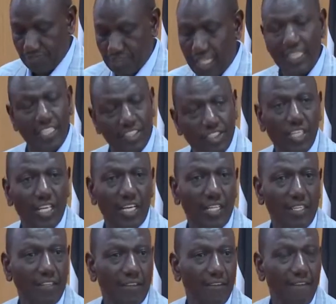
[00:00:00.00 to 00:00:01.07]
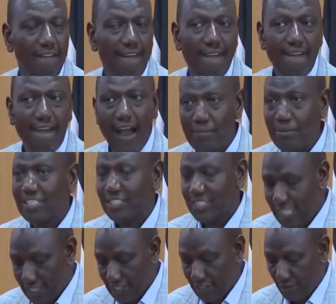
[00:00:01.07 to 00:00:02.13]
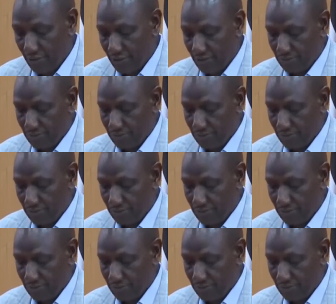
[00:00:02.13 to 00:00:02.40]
Additionally, I must tell you,